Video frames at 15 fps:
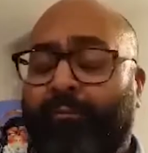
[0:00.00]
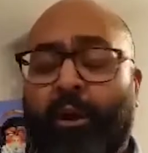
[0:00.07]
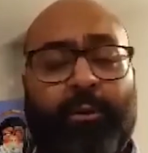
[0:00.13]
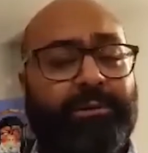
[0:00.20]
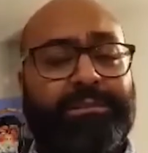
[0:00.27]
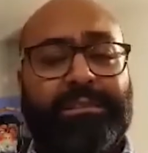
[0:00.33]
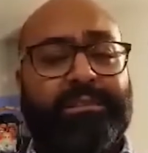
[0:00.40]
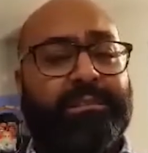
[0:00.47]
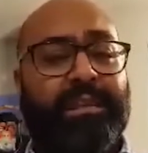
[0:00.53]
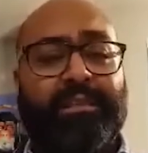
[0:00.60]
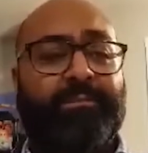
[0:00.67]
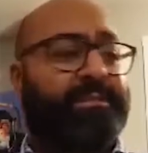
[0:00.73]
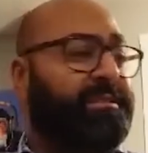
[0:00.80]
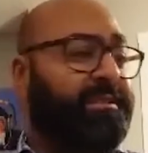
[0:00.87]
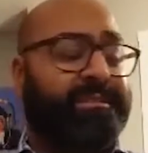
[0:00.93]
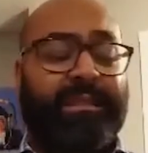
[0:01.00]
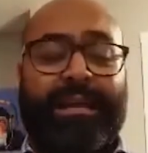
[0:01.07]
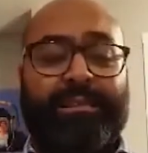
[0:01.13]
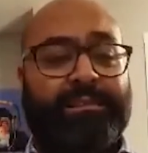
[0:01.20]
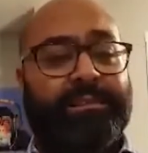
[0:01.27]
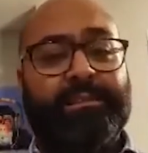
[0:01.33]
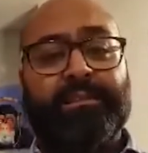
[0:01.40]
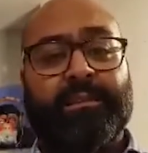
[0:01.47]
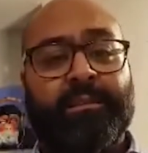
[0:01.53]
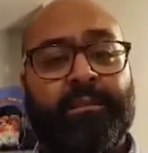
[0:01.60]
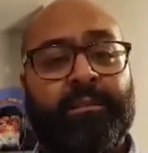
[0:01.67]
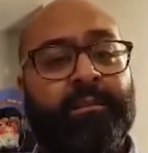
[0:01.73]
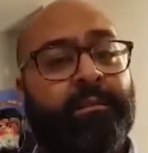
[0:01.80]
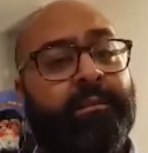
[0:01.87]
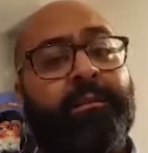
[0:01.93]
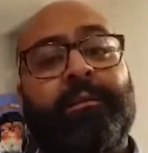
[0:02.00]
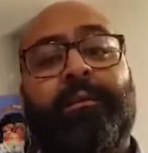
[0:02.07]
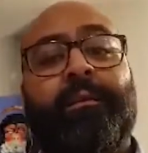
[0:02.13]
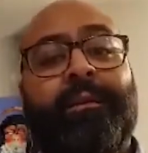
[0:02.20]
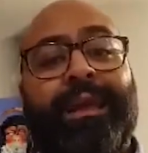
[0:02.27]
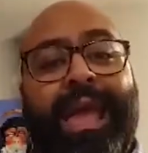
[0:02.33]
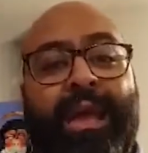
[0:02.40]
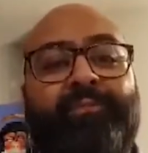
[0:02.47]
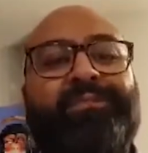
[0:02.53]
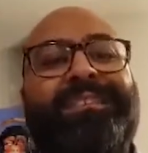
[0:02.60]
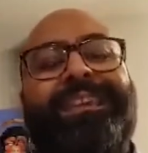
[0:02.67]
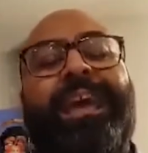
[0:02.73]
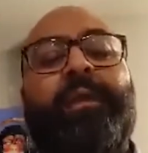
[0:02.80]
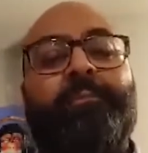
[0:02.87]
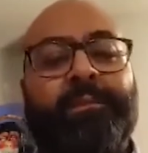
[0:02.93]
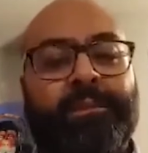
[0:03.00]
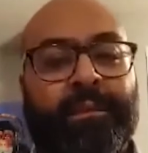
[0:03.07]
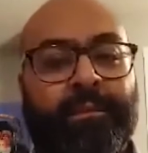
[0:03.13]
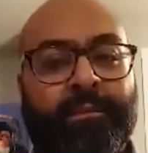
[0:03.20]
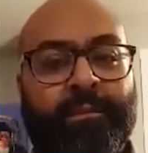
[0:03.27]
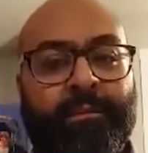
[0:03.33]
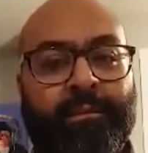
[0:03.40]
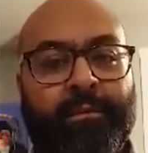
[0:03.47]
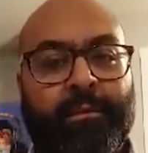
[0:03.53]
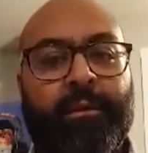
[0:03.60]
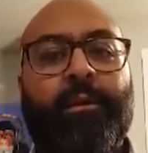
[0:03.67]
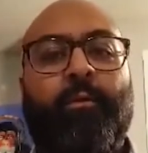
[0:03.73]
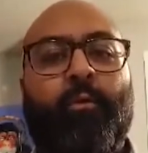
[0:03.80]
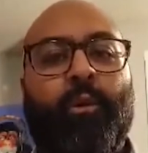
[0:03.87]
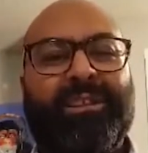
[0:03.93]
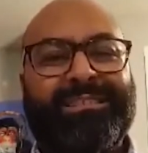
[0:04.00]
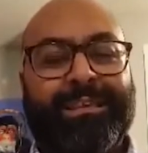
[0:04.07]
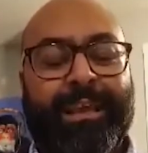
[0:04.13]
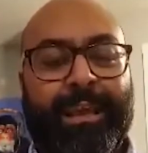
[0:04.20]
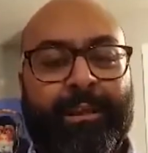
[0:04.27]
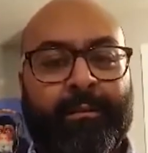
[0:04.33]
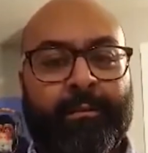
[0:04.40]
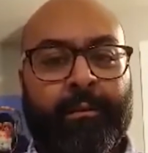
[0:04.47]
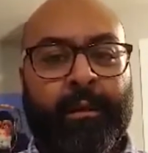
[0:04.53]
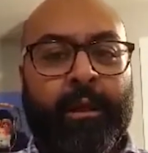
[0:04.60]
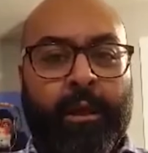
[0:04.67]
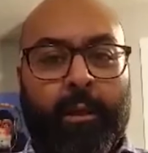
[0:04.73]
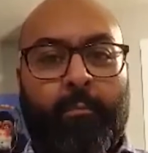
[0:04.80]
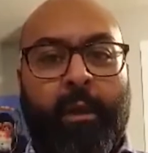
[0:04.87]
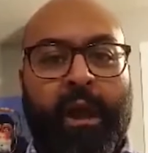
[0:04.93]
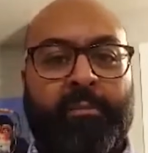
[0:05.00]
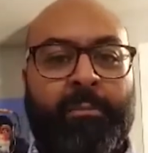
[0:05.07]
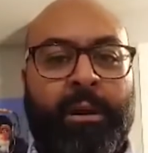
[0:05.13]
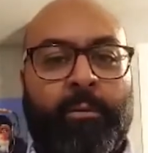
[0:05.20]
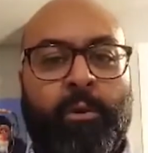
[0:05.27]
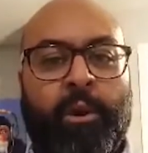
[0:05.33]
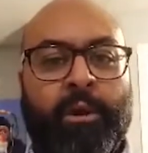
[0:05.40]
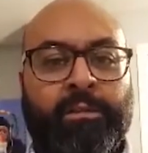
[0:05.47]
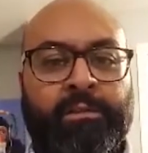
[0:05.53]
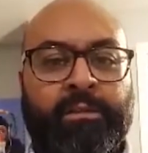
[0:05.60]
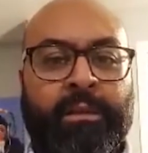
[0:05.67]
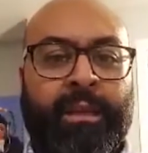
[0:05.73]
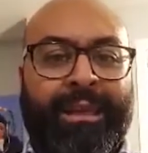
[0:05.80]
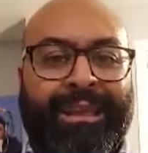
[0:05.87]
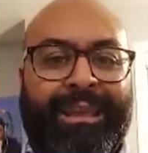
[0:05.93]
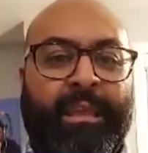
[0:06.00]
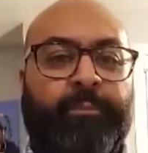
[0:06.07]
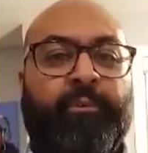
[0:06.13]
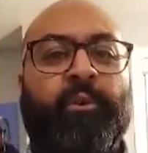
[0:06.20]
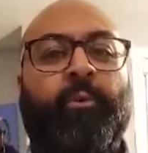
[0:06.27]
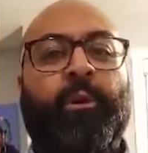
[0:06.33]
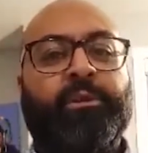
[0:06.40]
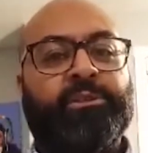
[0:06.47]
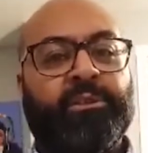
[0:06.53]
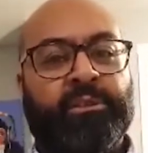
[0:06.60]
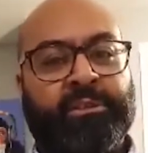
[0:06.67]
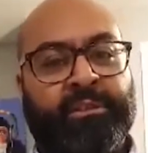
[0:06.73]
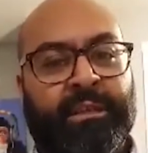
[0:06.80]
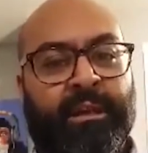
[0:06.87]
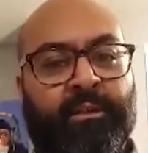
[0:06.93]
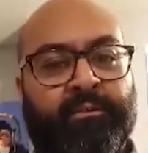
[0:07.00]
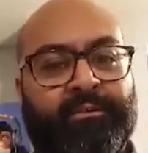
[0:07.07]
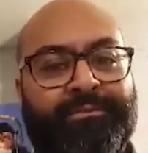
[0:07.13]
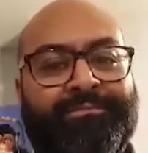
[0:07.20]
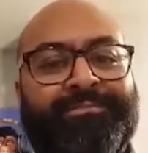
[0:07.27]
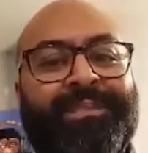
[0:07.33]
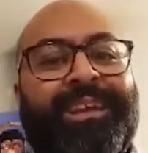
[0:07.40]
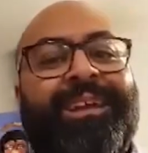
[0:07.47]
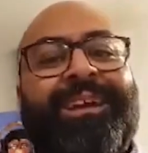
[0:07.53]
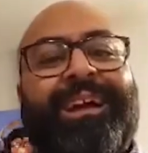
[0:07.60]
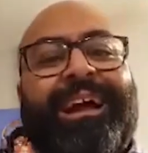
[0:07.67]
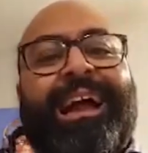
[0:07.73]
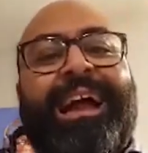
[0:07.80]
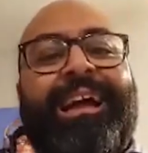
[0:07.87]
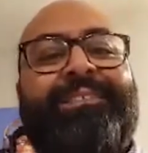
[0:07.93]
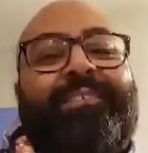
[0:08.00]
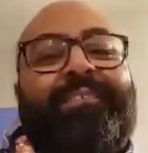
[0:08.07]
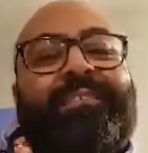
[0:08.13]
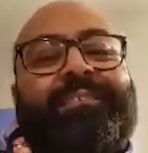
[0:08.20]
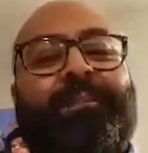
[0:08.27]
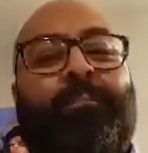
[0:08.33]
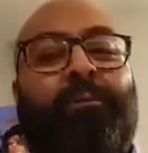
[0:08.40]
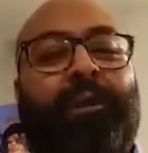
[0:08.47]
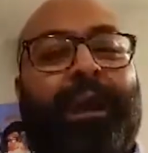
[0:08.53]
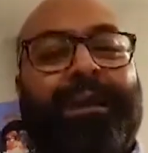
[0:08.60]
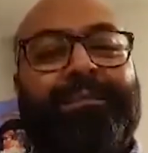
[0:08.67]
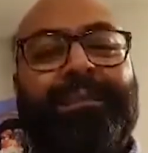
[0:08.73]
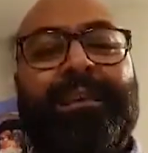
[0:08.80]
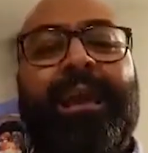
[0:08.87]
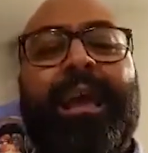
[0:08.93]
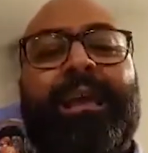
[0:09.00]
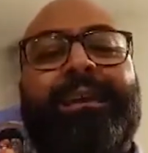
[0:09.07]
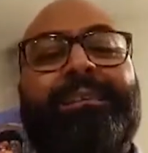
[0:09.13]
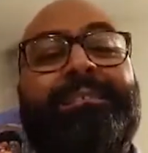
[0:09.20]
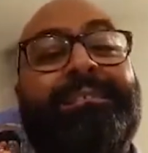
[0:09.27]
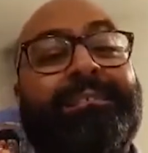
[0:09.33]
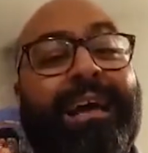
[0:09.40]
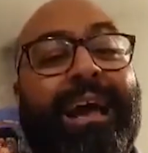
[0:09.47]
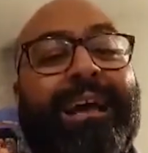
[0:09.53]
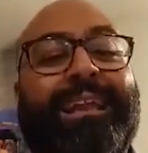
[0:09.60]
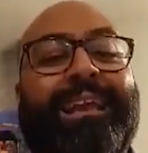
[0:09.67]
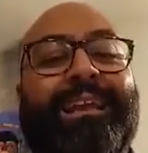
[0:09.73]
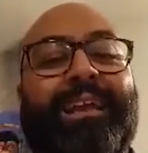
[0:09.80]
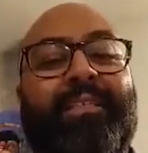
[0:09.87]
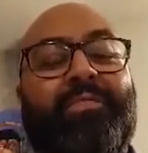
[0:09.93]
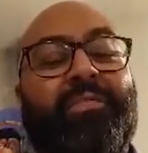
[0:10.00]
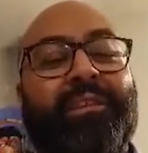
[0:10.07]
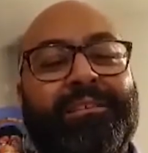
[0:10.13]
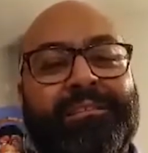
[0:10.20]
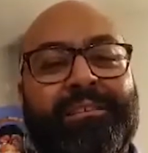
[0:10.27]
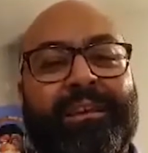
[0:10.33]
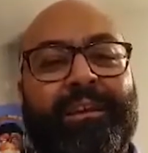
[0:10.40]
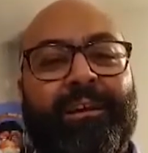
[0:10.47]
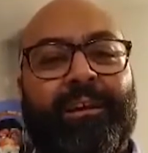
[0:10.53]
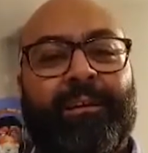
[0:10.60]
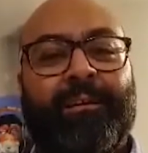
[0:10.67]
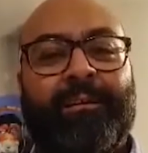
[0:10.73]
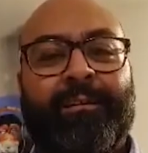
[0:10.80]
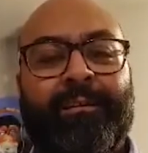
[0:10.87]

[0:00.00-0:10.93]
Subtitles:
always disliked me since last season. FC Edmonton. Once again, mark my words. Keep your words to yourself. And the surprising signing this year,